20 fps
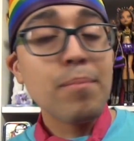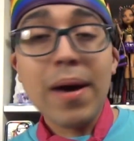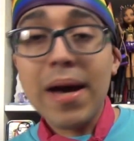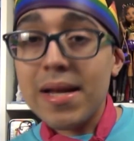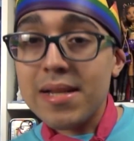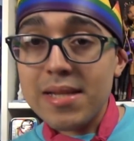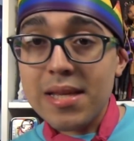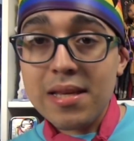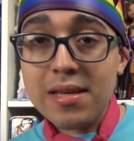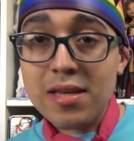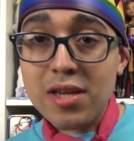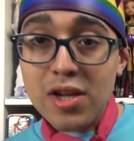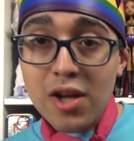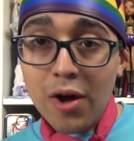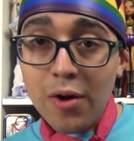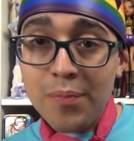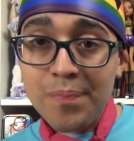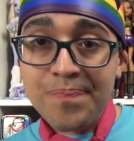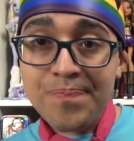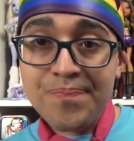But you
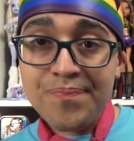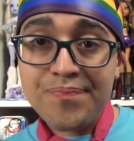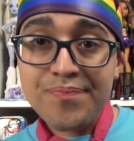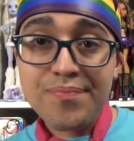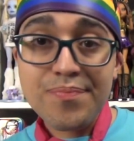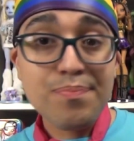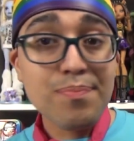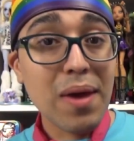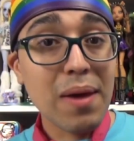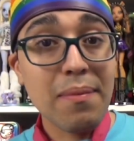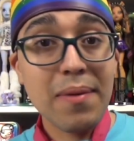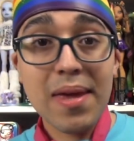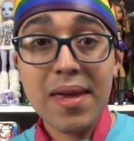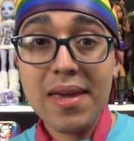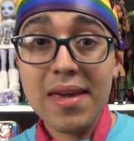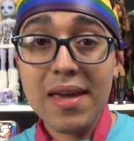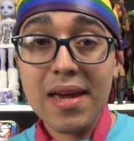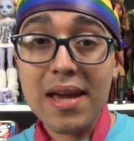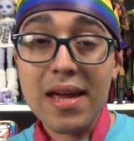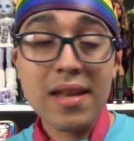know,
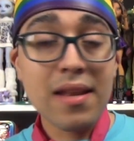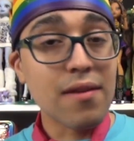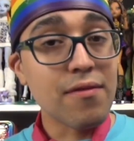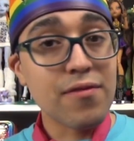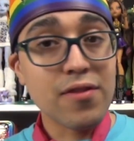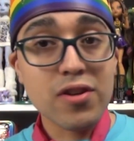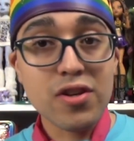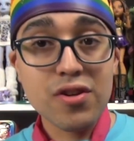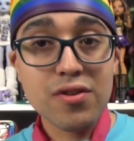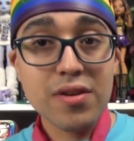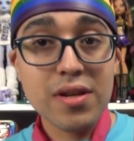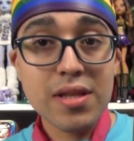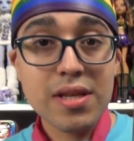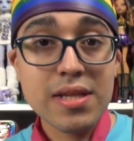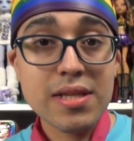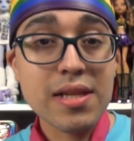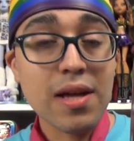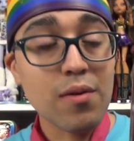maybe in a future release